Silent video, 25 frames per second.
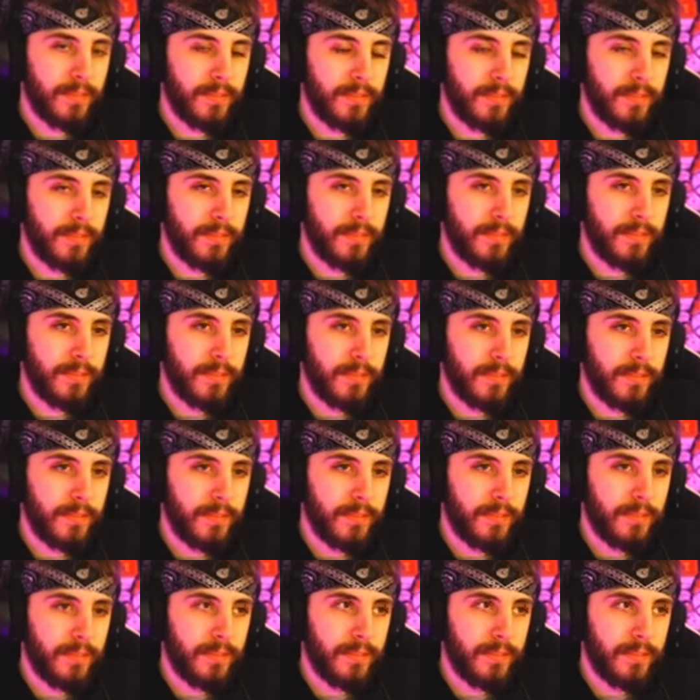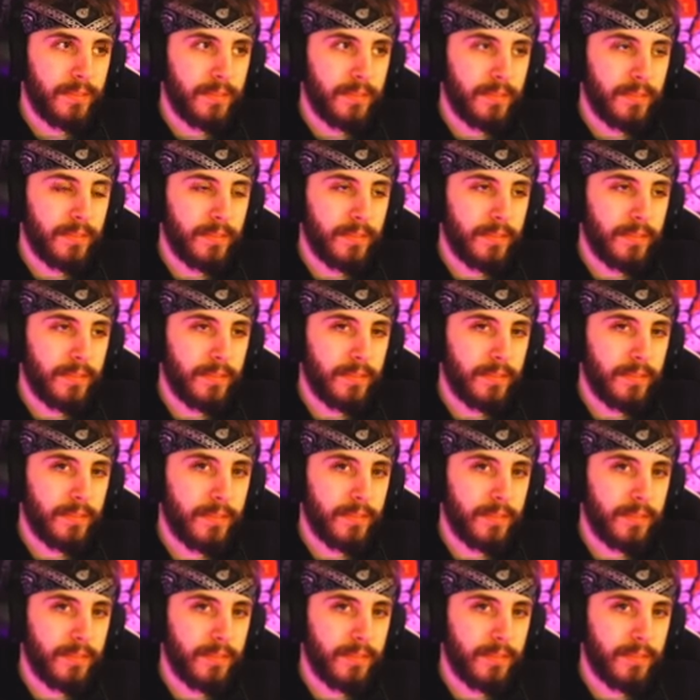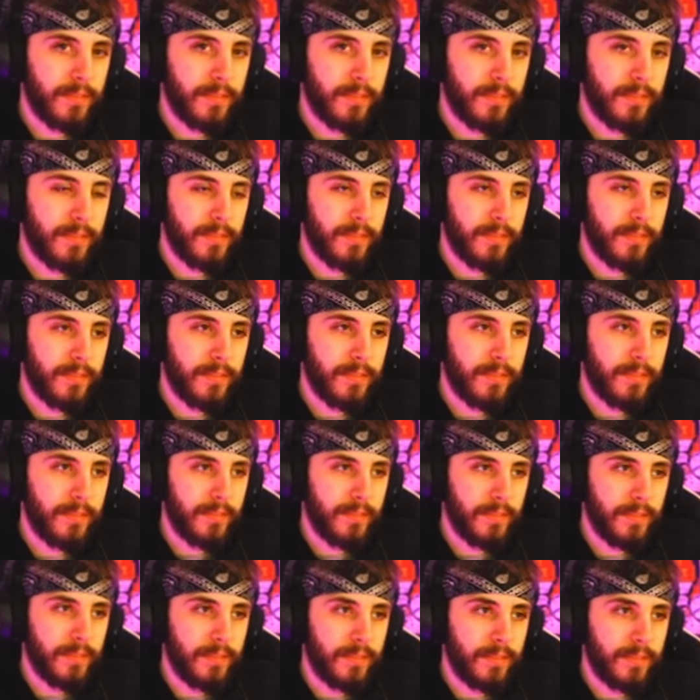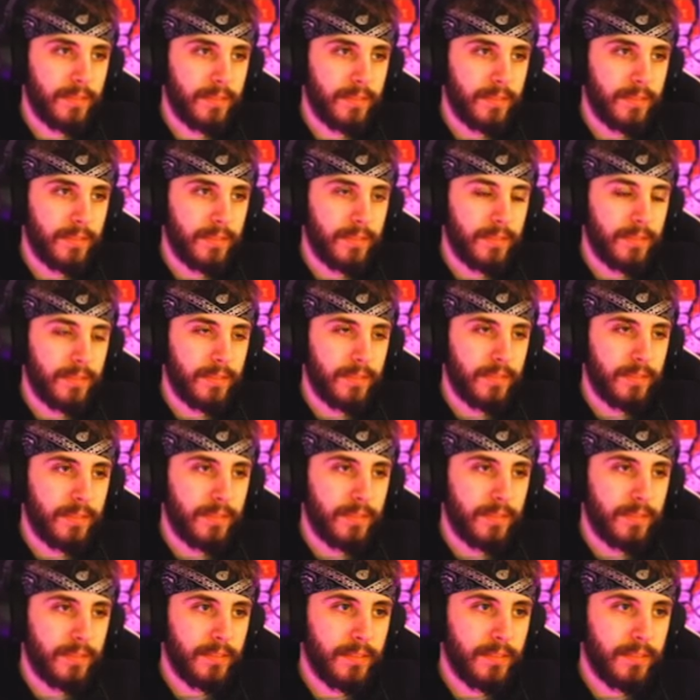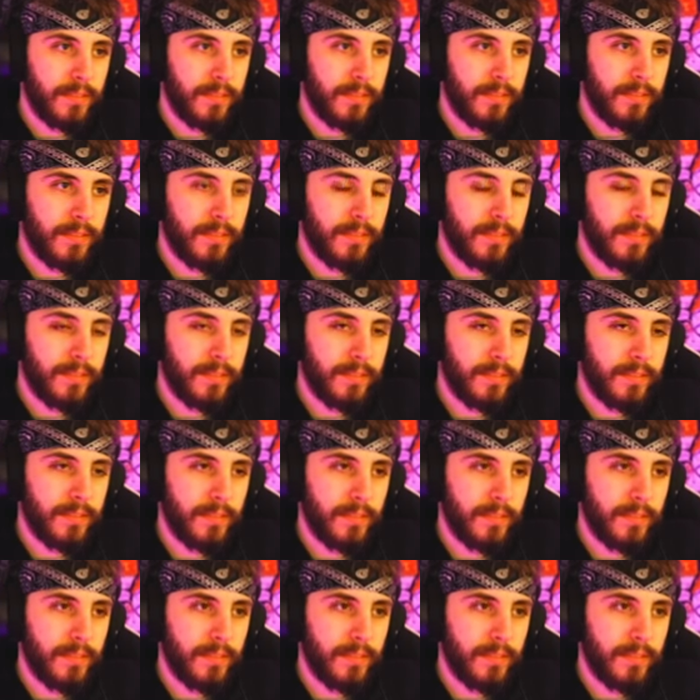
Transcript: No words are spoken by the person on screen.